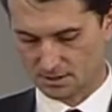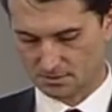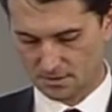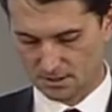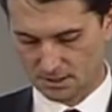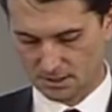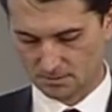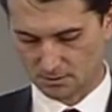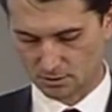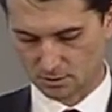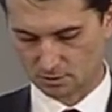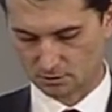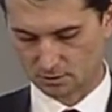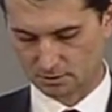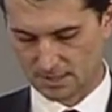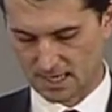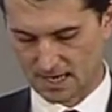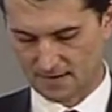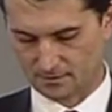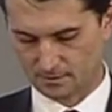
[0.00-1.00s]
We
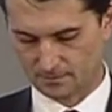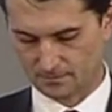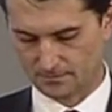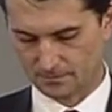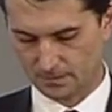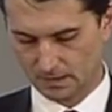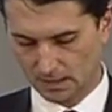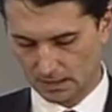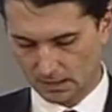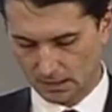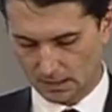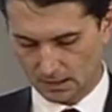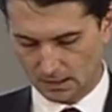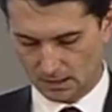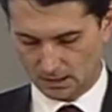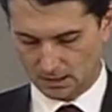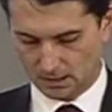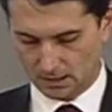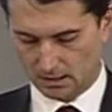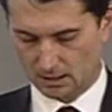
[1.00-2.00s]
covered
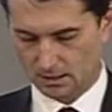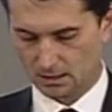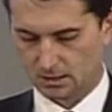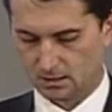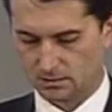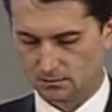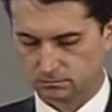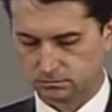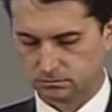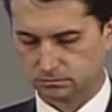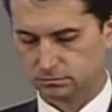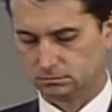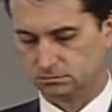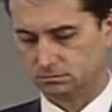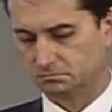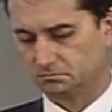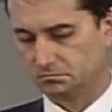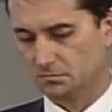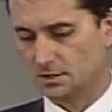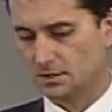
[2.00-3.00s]
the legal
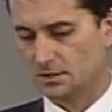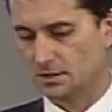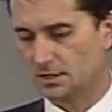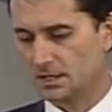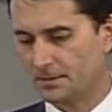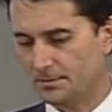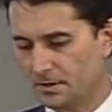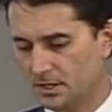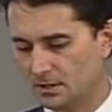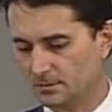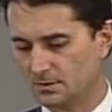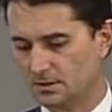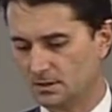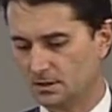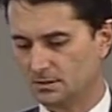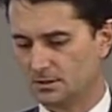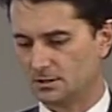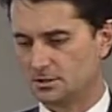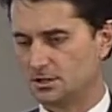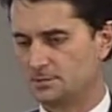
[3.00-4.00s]
instruments for
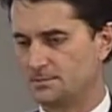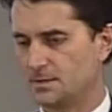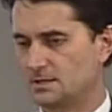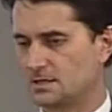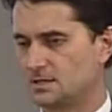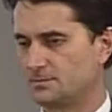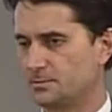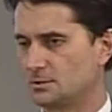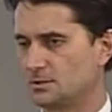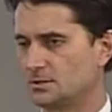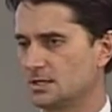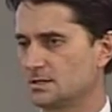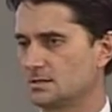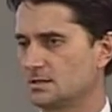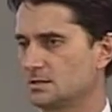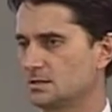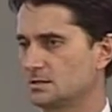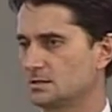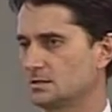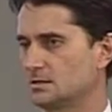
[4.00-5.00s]
some
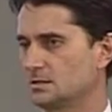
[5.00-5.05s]
time.